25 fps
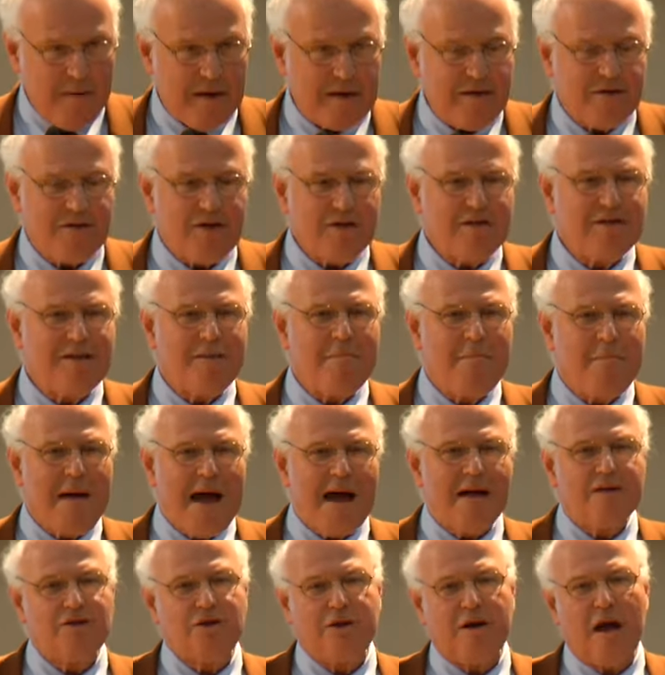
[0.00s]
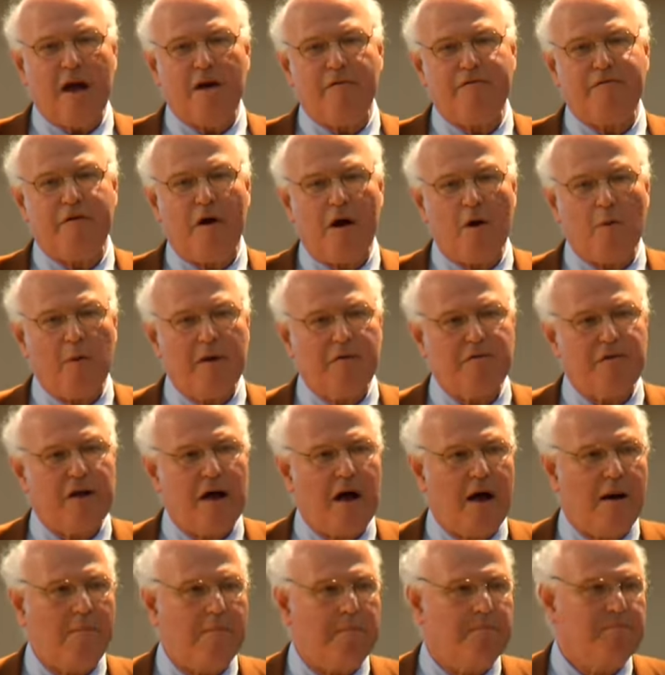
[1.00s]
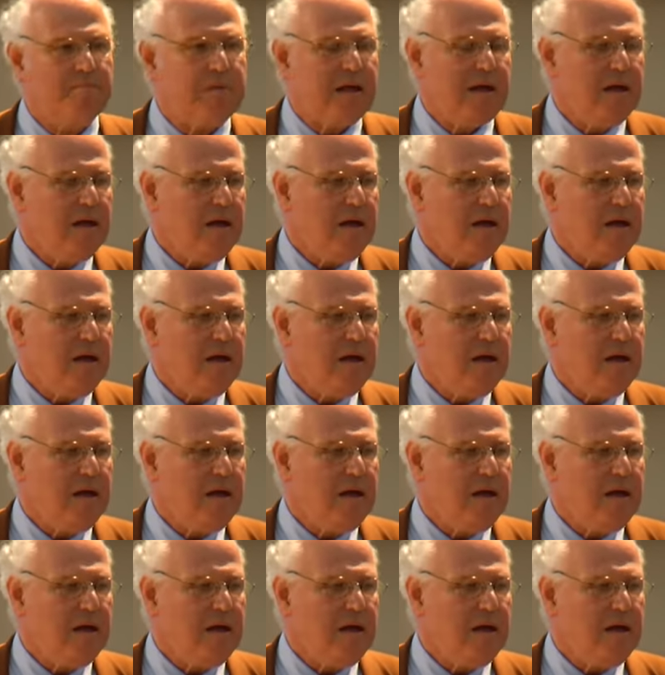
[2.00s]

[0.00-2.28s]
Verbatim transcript: But just imagine how far we've come.